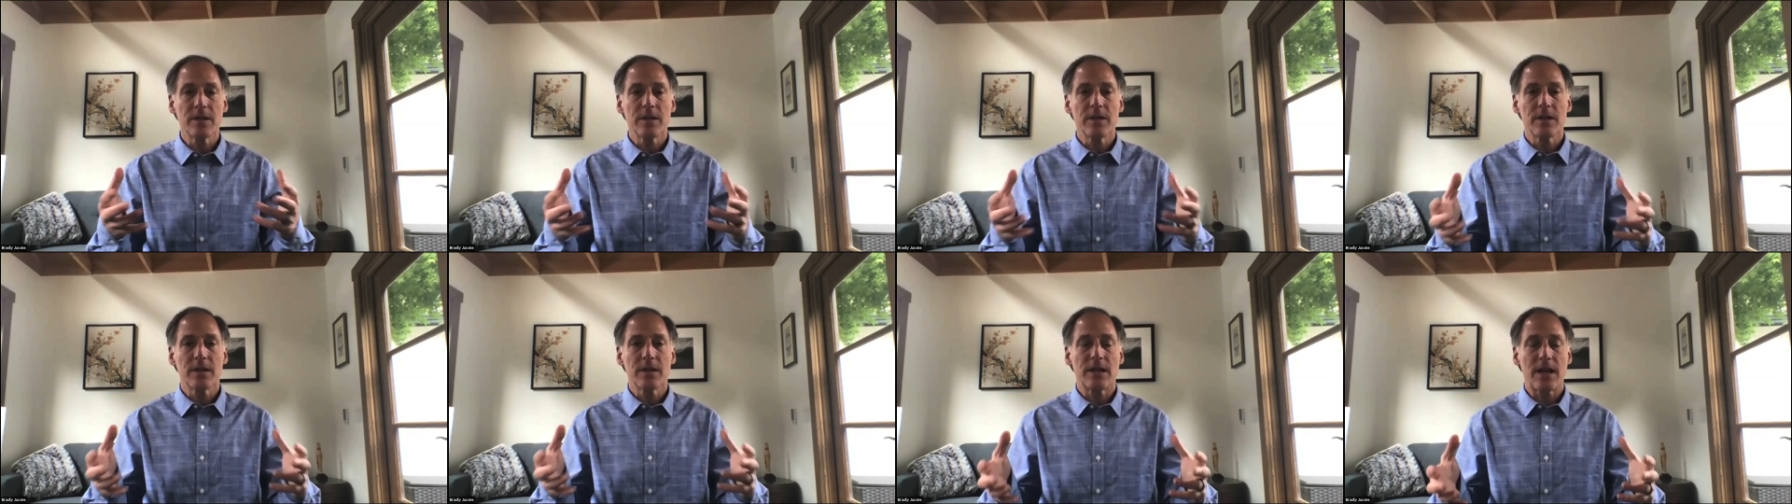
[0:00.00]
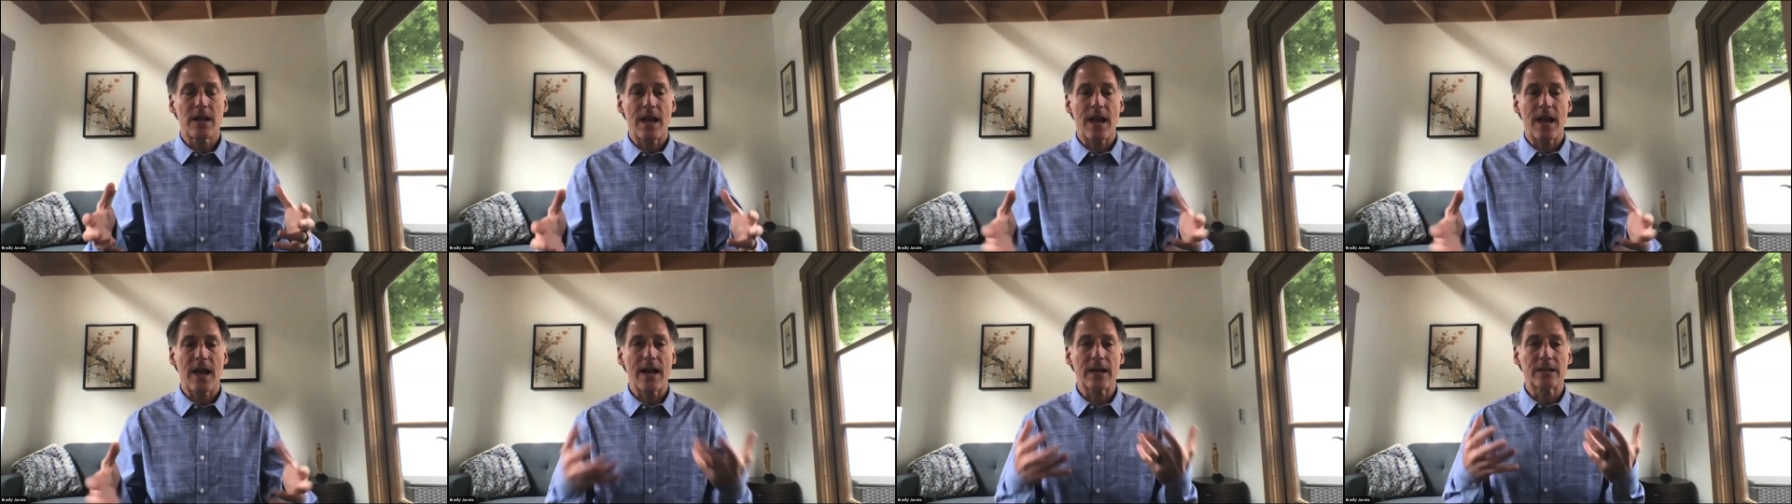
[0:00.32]
and
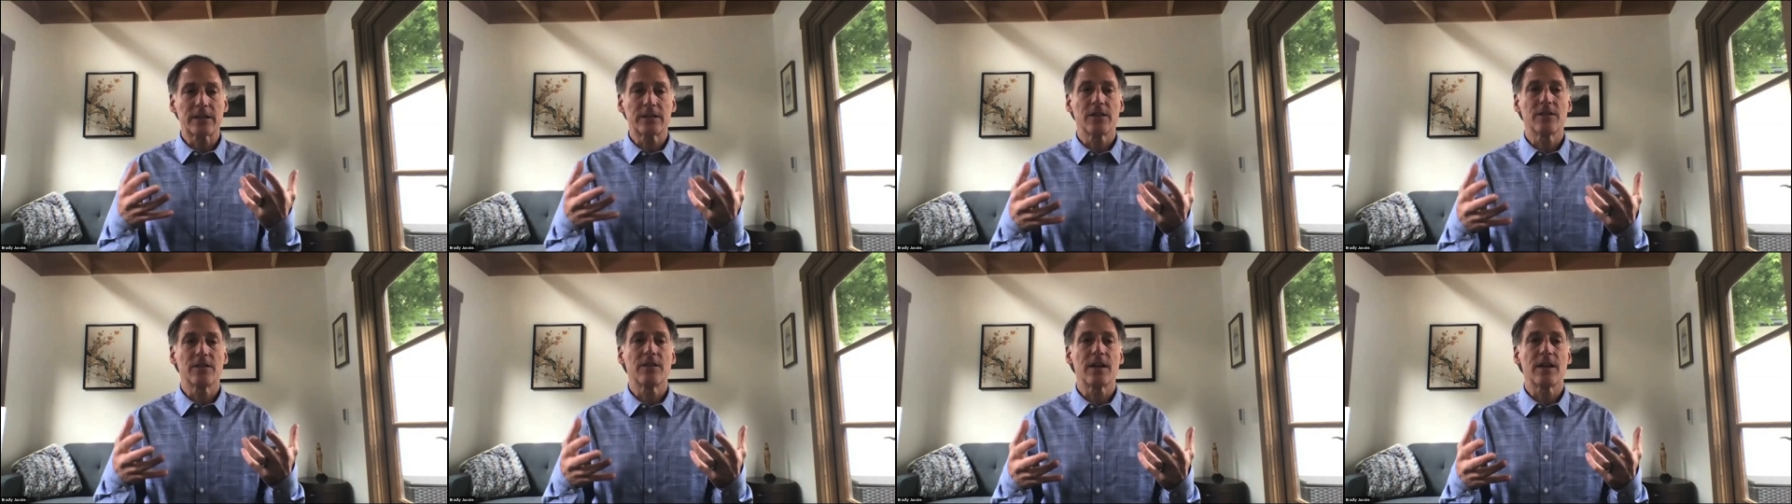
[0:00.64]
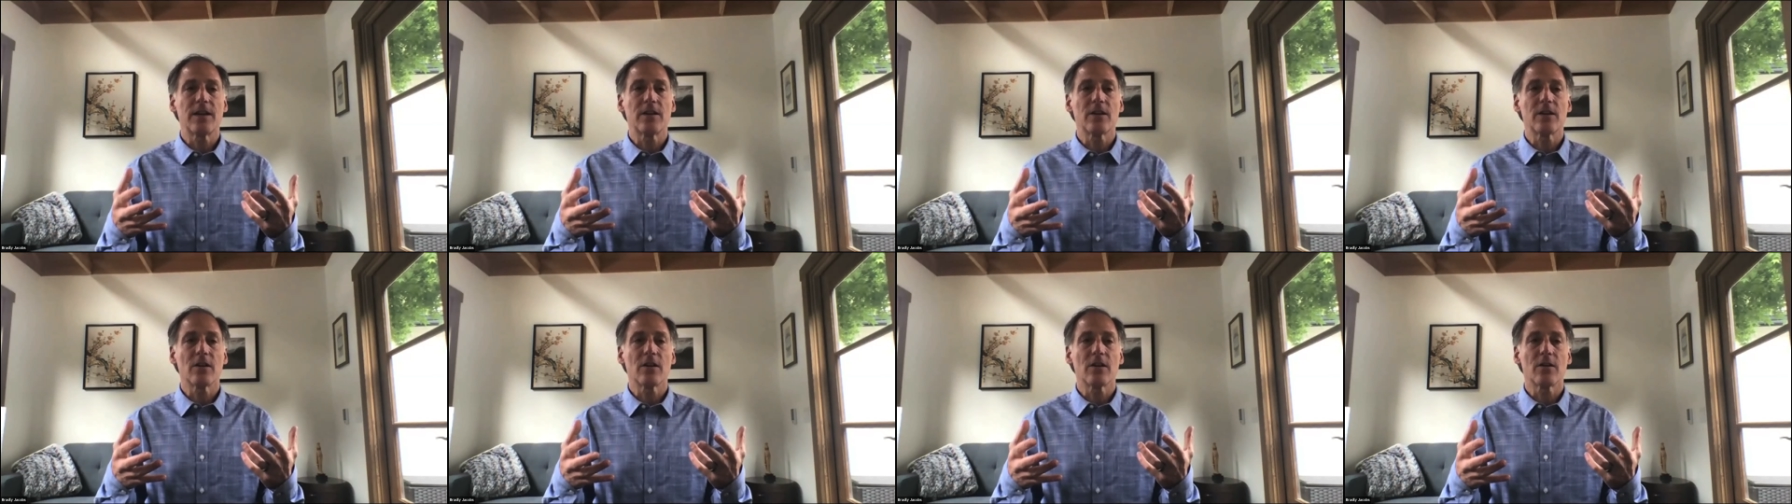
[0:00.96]

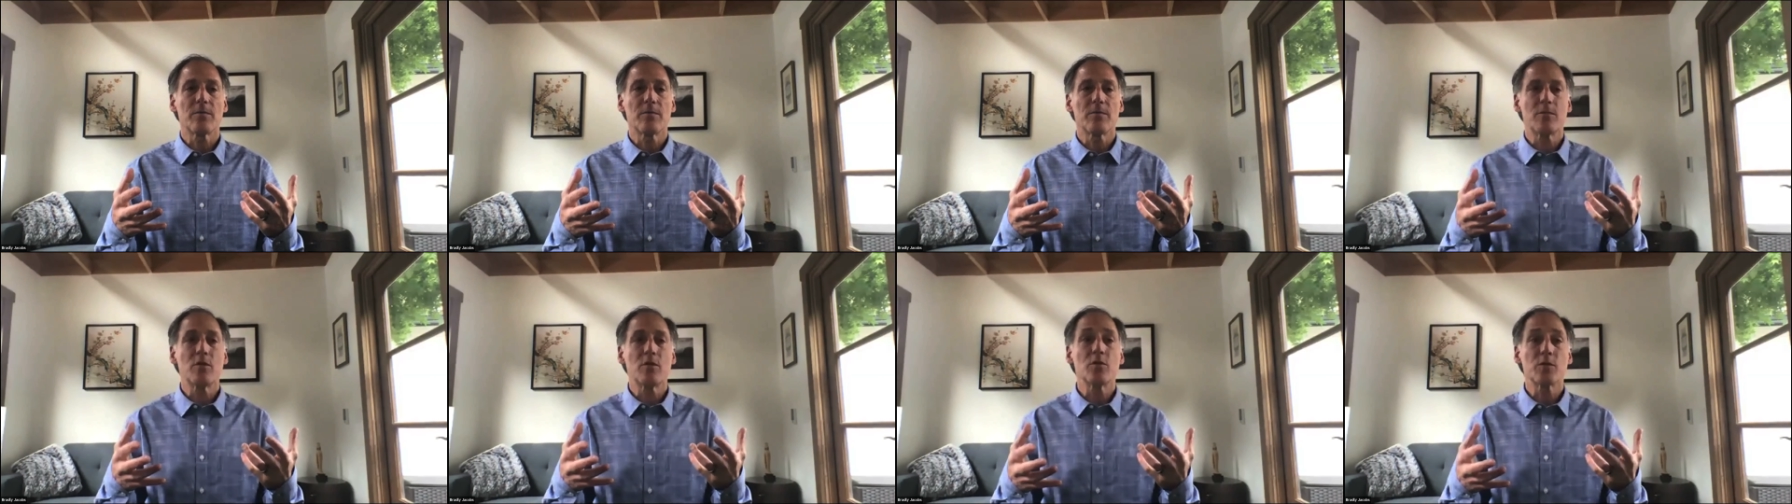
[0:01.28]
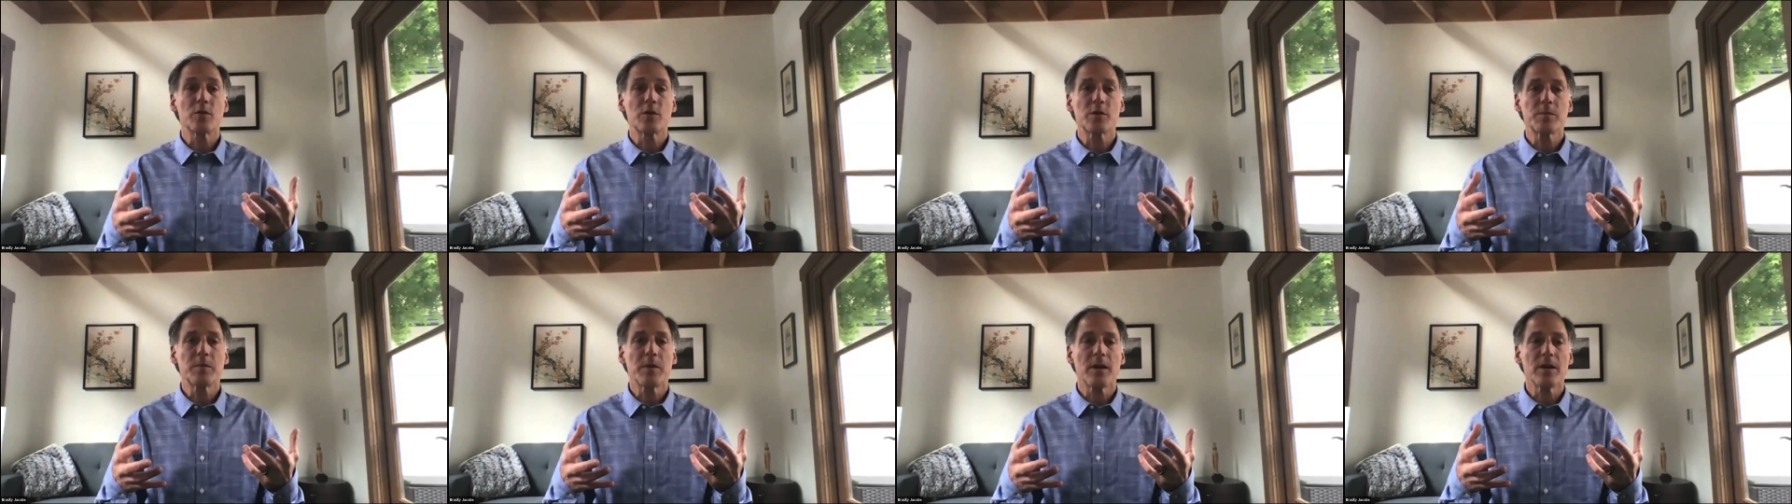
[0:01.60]
activate our immune
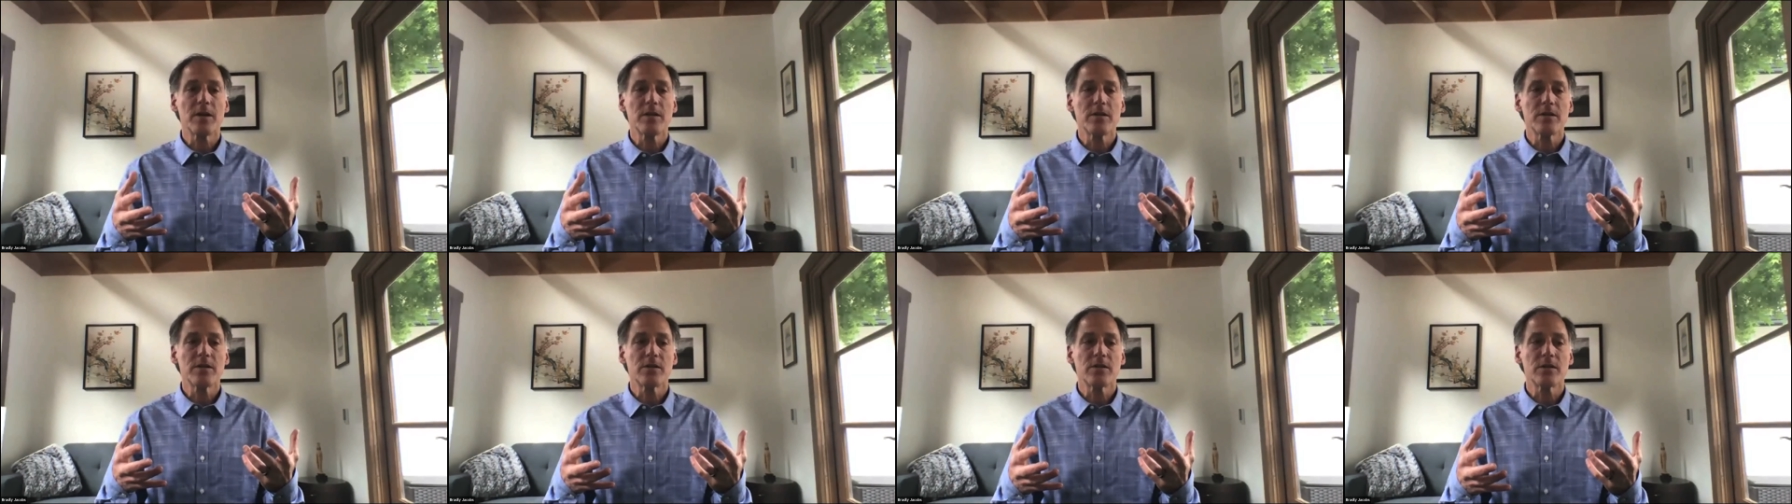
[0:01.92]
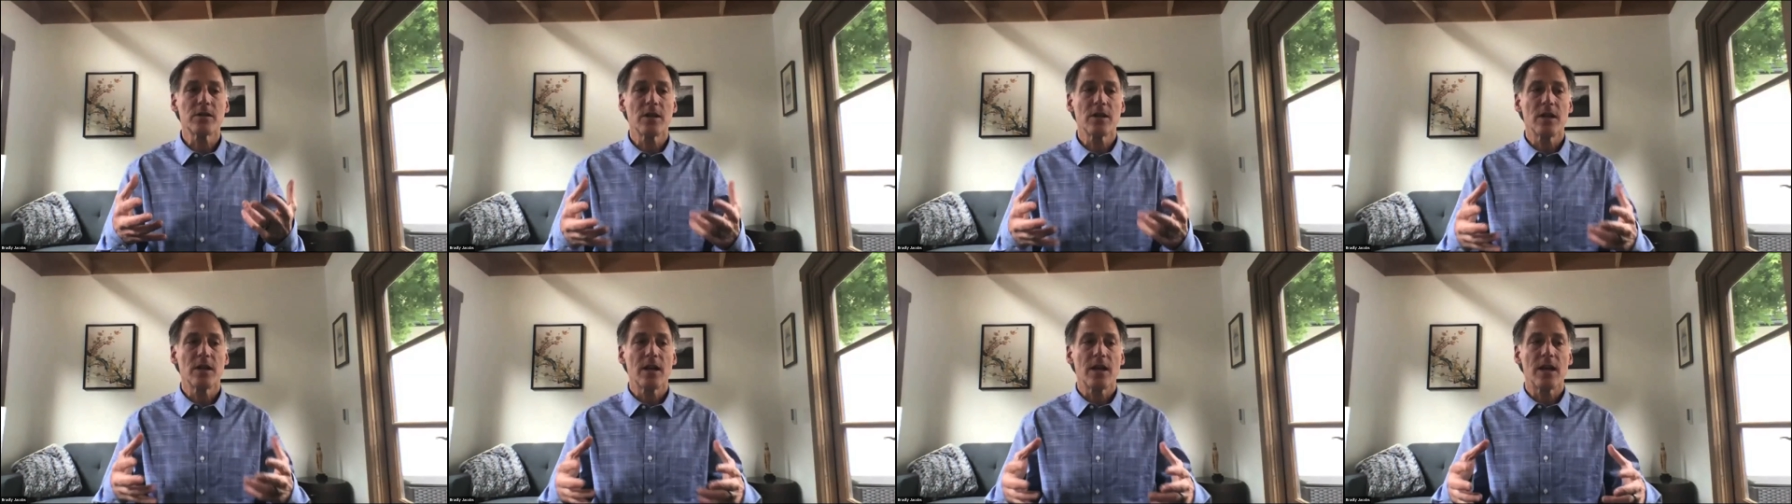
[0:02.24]
response
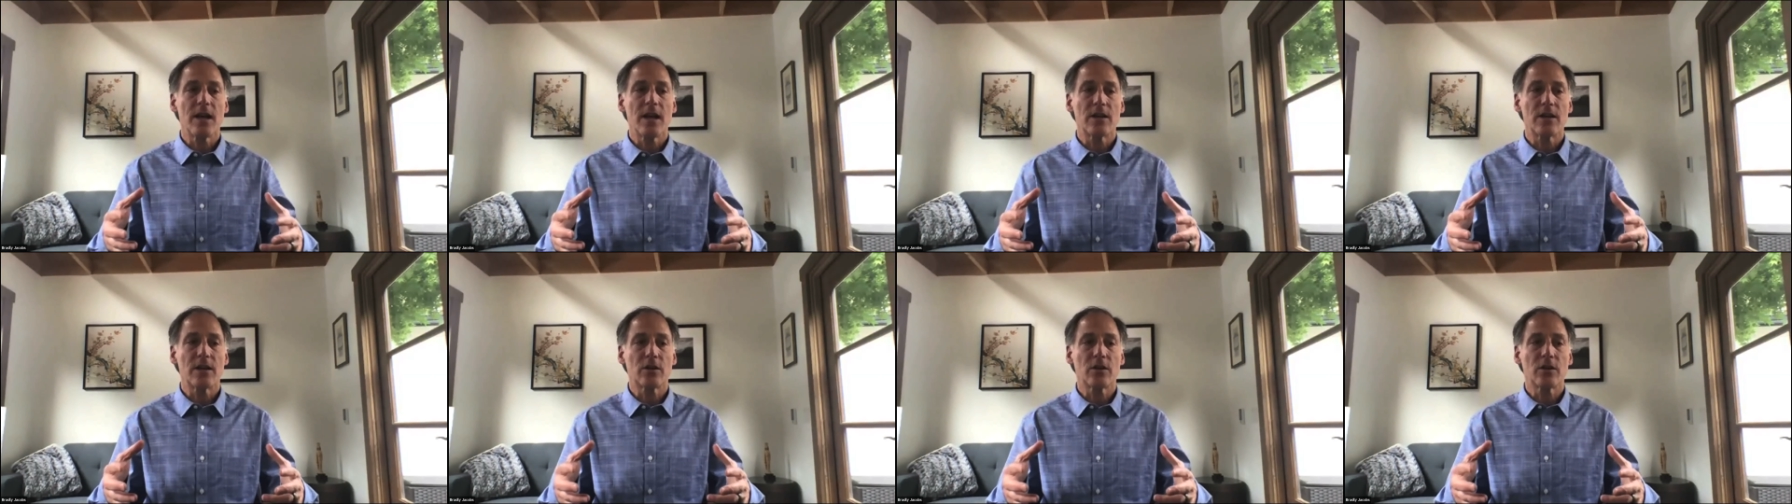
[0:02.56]
and